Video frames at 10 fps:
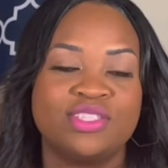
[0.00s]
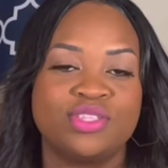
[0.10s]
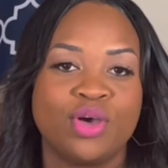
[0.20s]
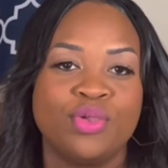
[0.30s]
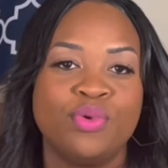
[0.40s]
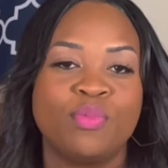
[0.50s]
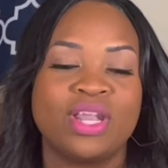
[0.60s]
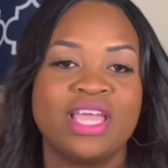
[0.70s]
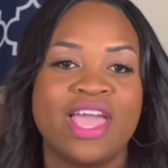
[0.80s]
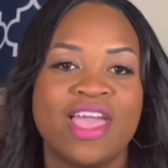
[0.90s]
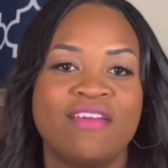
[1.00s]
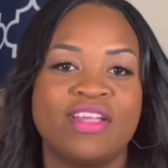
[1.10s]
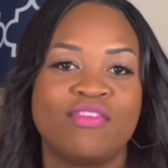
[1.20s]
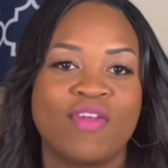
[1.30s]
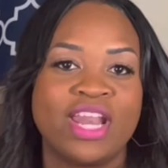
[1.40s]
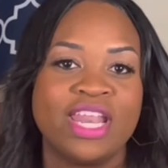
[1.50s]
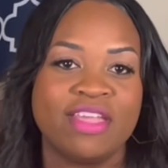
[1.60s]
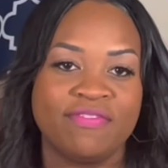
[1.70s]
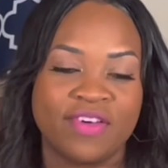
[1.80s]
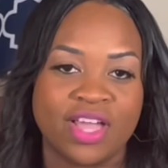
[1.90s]
So you want to have a rainy
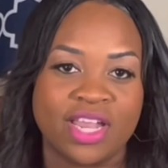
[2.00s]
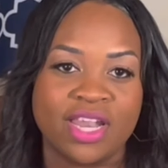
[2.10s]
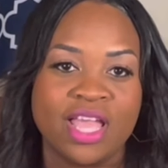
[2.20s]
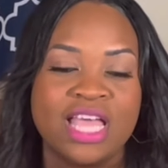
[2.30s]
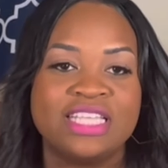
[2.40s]
day fund